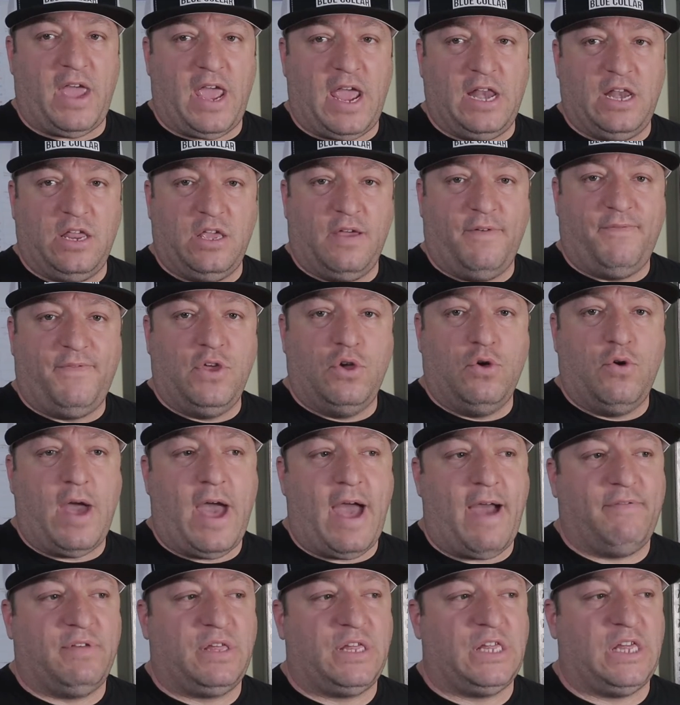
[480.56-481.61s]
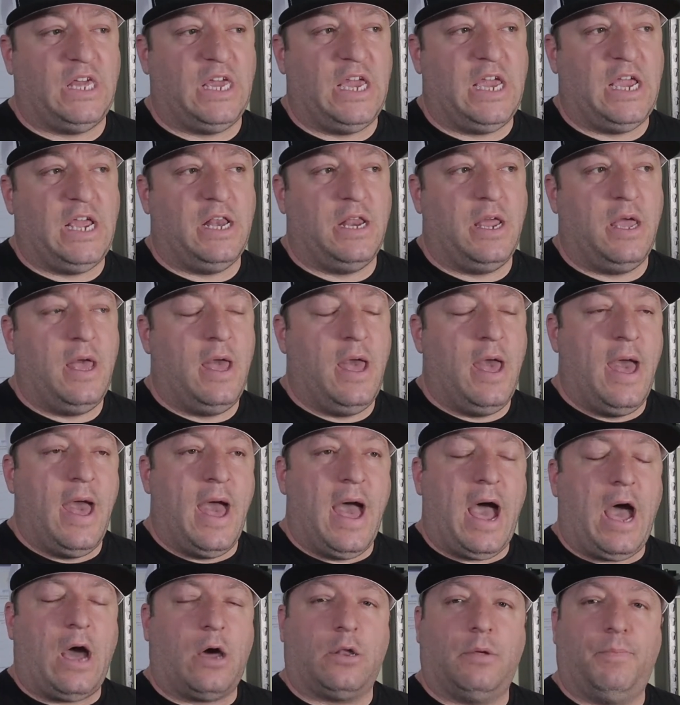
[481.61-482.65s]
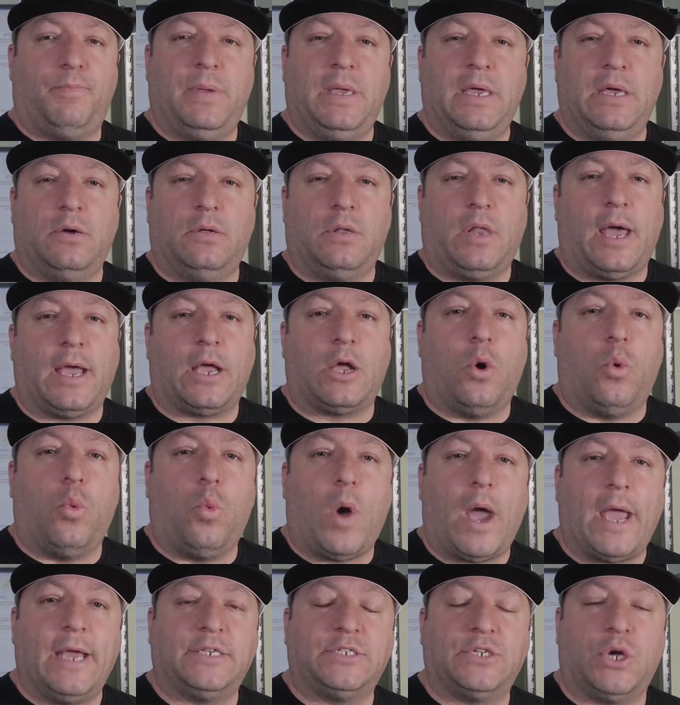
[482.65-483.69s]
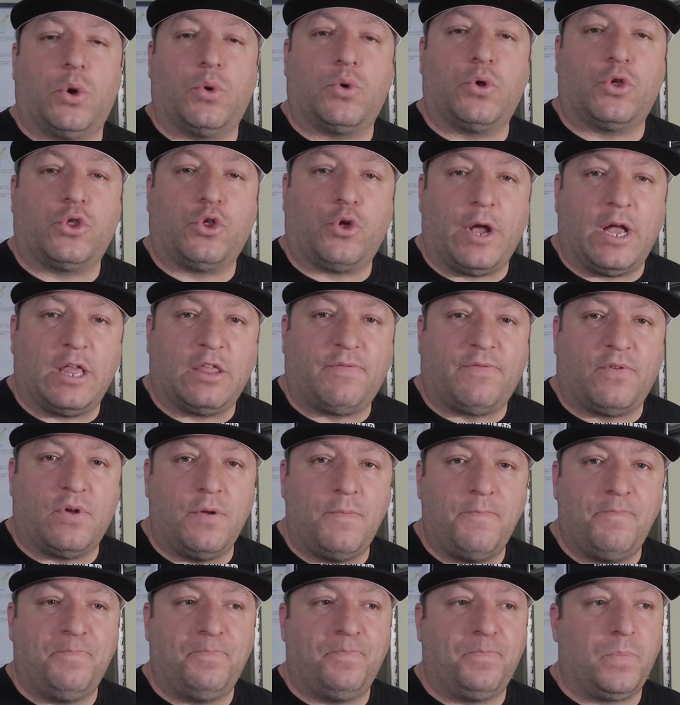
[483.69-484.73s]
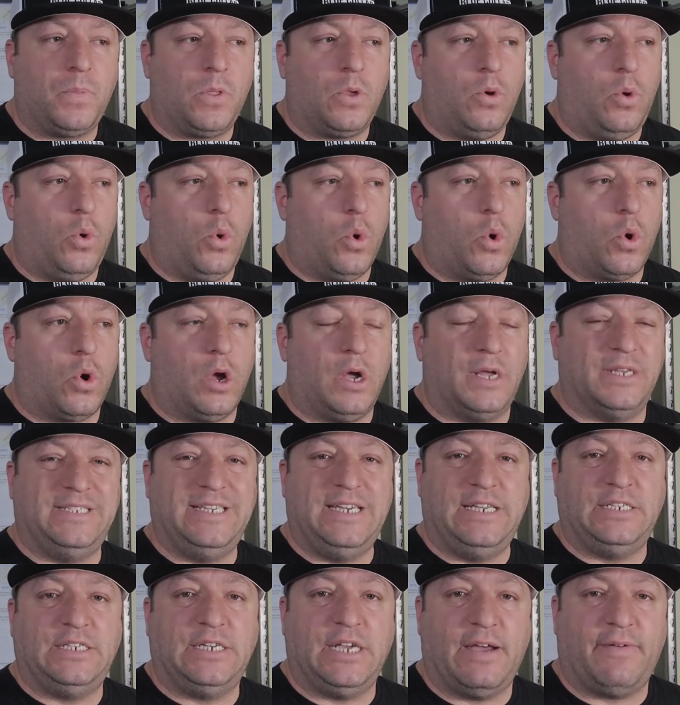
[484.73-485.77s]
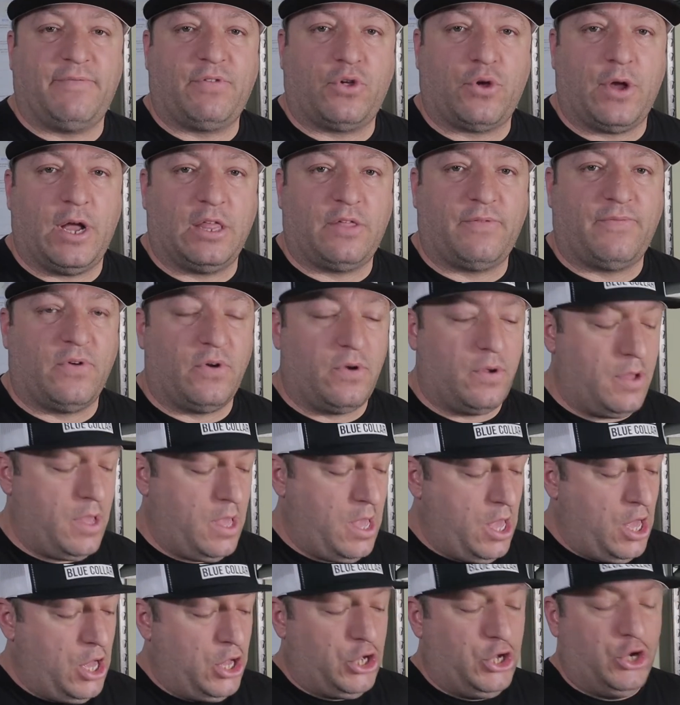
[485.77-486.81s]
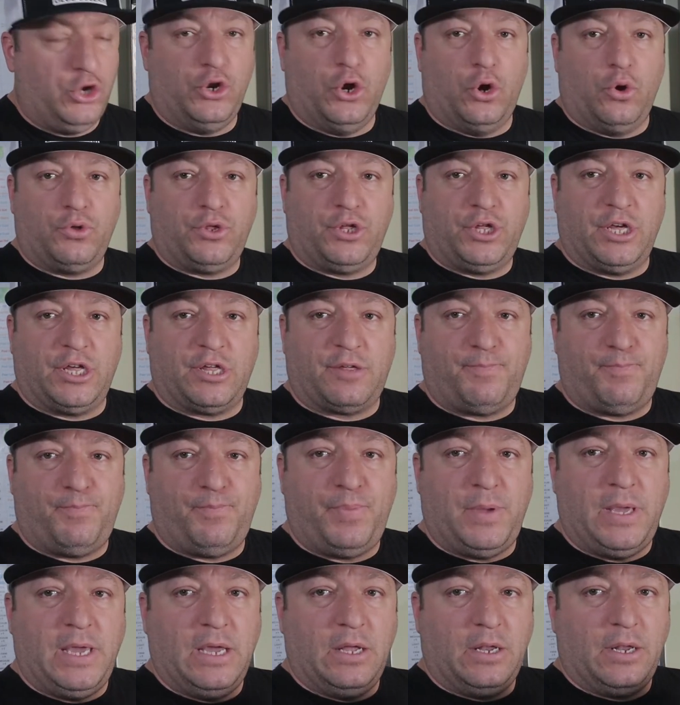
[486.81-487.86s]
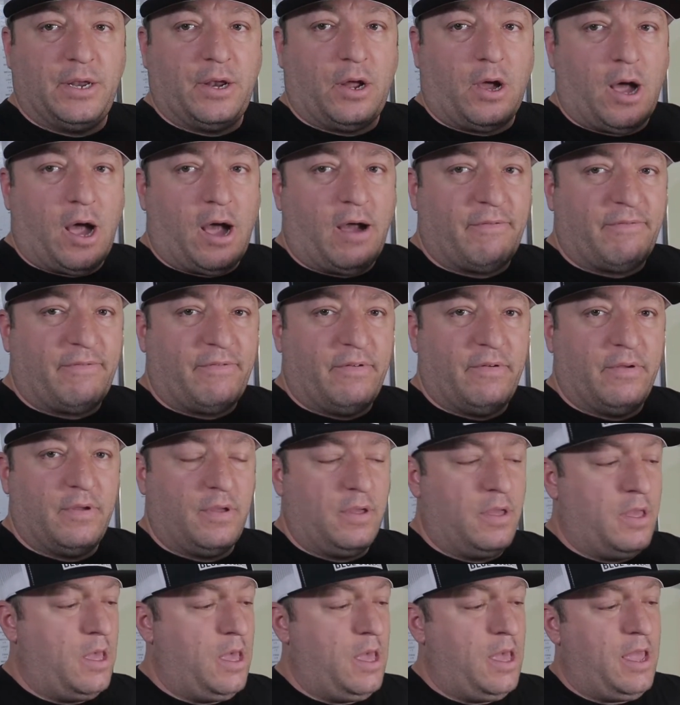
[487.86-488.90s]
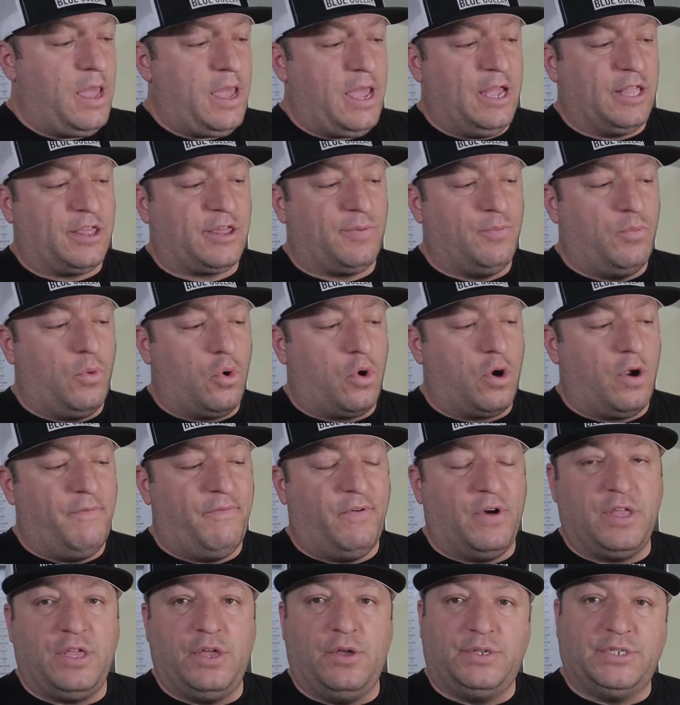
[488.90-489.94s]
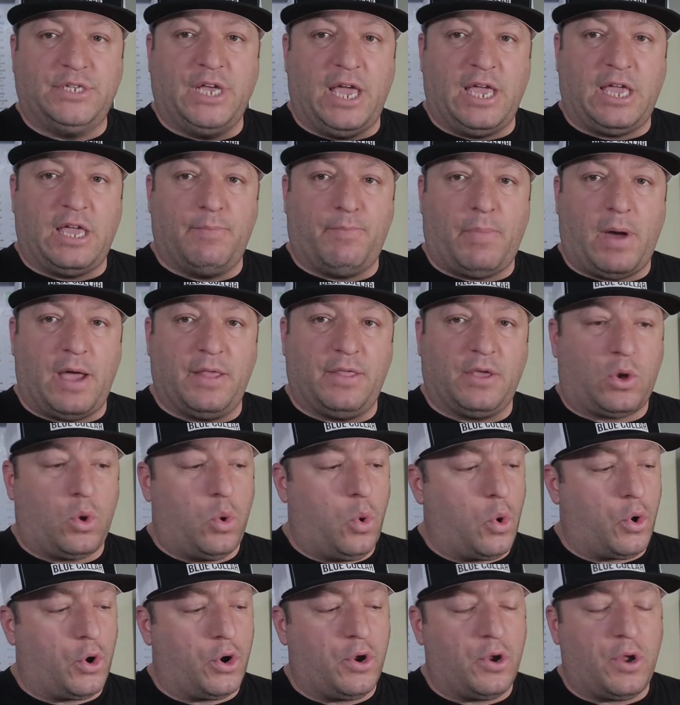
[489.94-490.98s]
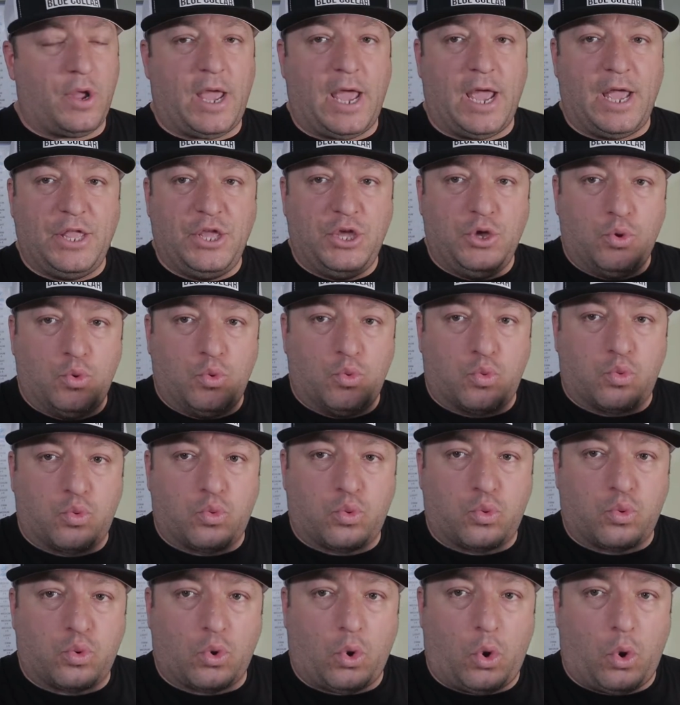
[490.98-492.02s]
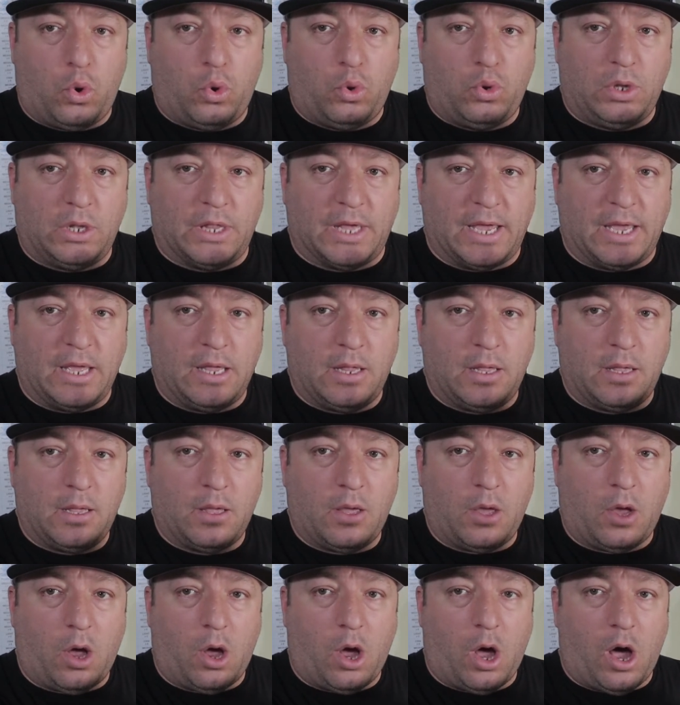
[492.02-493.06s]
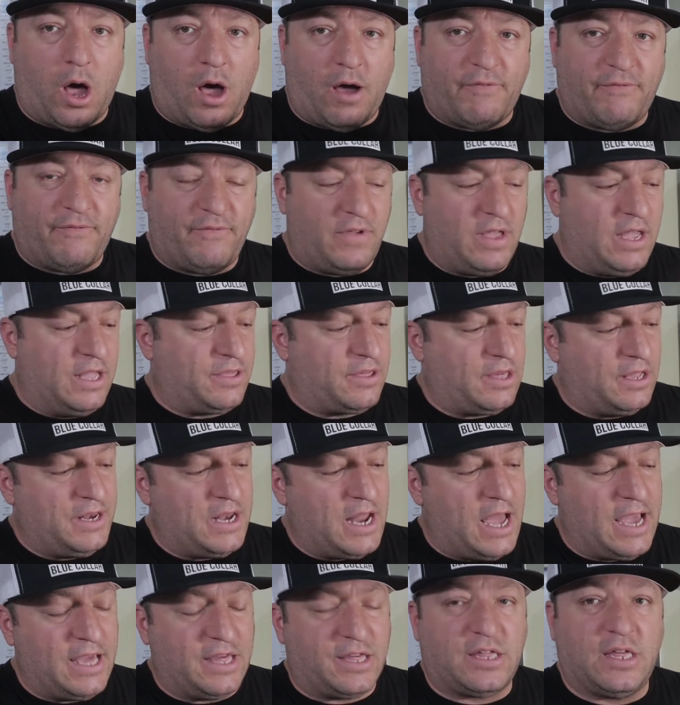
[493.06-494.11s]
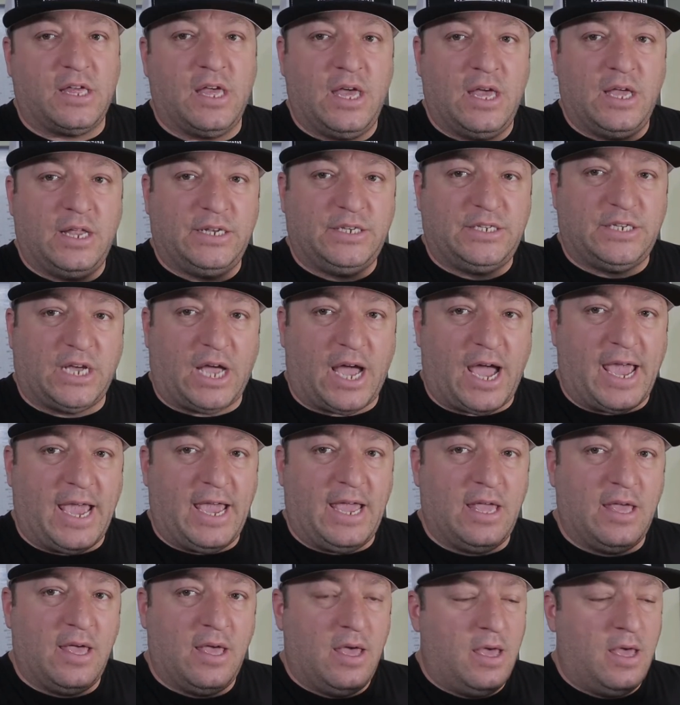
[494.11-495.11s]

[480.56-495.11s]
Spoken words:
any of you have seen how to peel like a white toner transfer or a DTF transfer, you don't just peel it off. It's more of a, you take it by the corner and you roll it off. It's a nice tight